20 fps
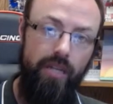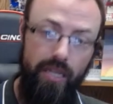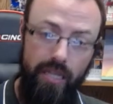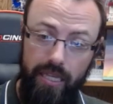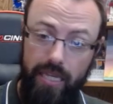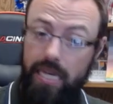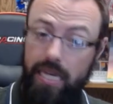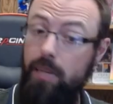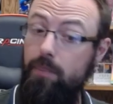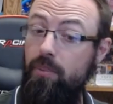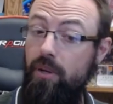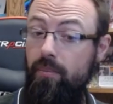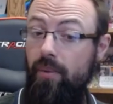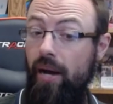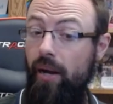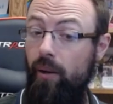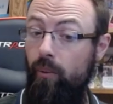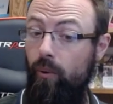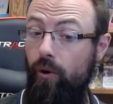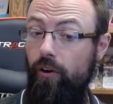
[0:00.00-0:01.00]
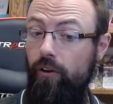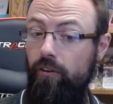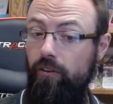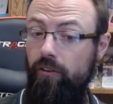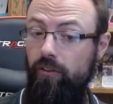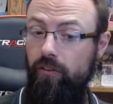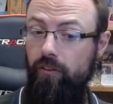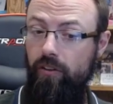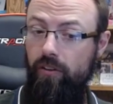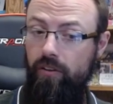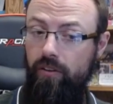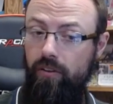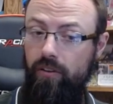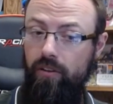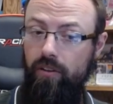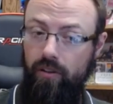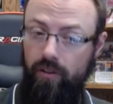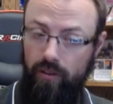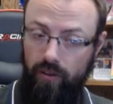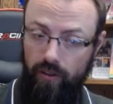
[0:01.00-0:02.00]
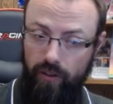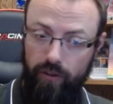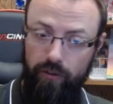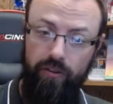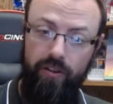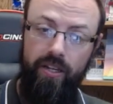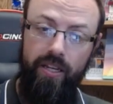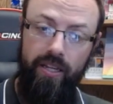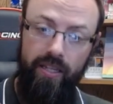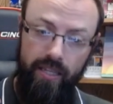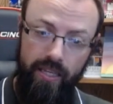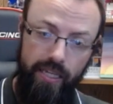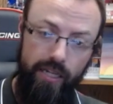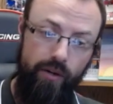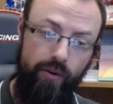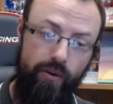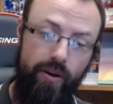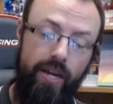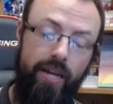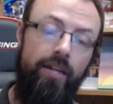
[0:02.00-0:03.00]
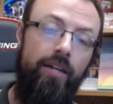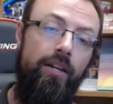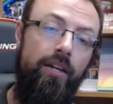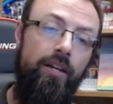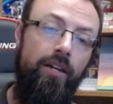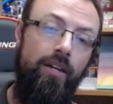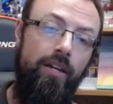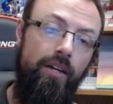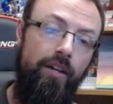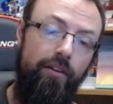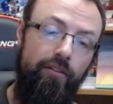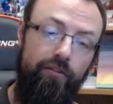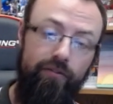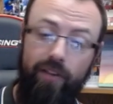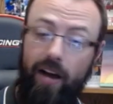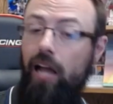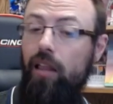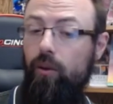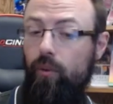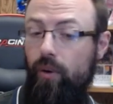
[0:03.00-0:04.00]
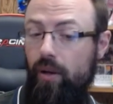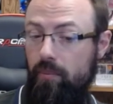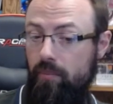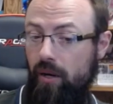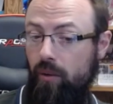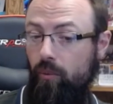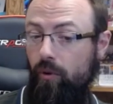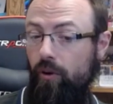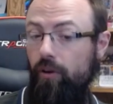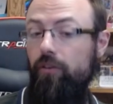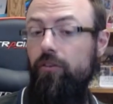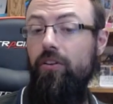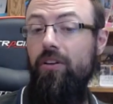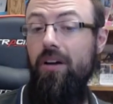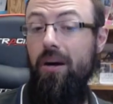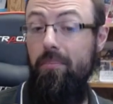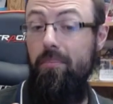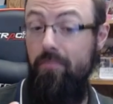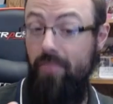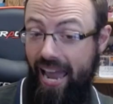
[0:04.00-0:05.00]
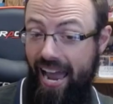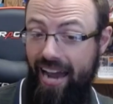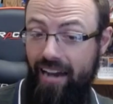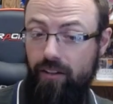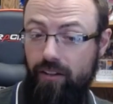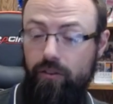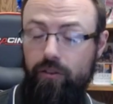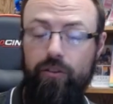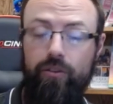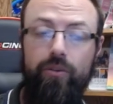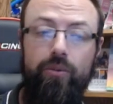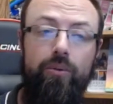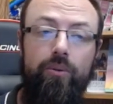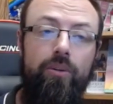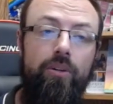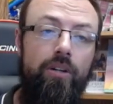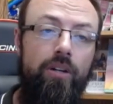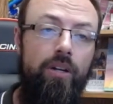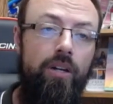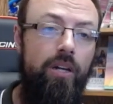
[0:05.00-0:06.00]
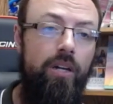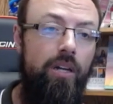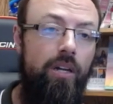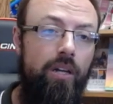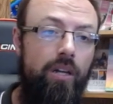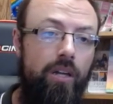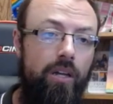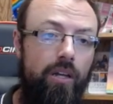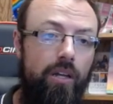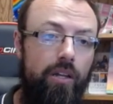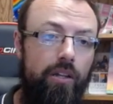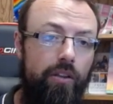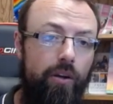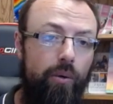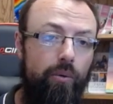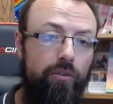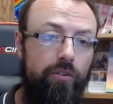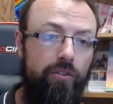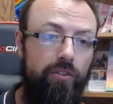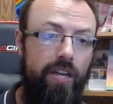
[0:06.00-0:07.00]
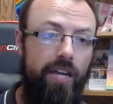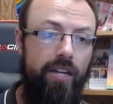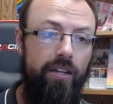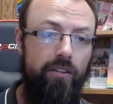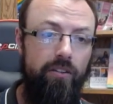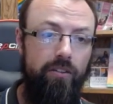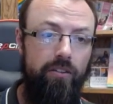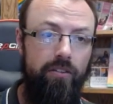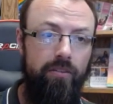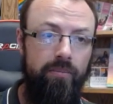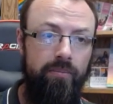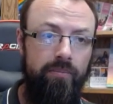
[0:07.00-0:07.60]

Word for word: keeping my words, listening, hearing, following my words. Come back to those things.